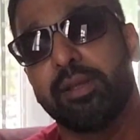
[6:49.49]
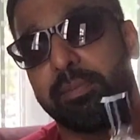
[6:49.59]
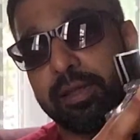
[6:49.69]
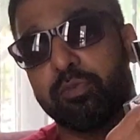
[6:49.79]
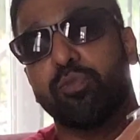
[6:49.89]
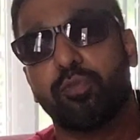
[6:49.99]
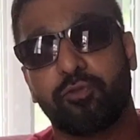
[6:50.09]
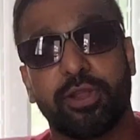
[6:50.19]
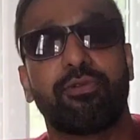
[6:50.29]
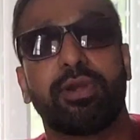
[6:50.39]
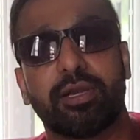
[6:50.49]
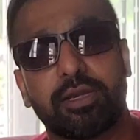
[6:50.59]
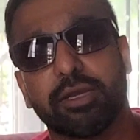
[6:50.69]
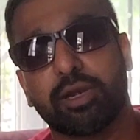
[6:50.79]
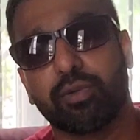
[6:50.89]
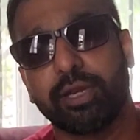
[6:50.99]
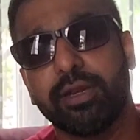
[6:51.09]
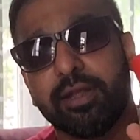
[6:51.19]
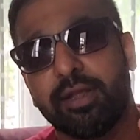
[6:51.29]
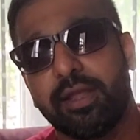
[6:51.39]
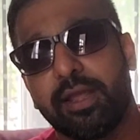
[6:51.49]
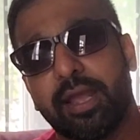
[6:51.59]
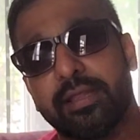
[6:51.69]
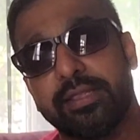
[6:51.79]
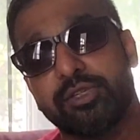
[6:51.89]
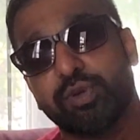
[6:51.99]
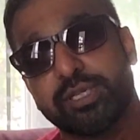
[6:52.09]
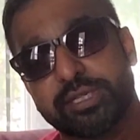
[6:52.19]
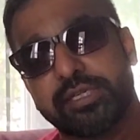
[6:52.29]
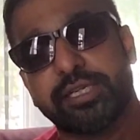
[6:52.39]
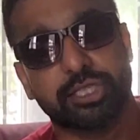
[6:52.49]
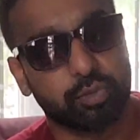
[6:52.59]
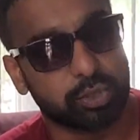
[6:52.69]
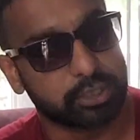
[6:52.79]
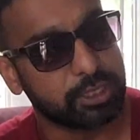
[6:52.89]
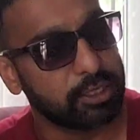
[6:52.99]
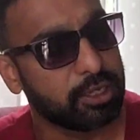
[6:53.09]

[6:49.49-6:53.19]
My favorite Creed, and this one is signature worthy.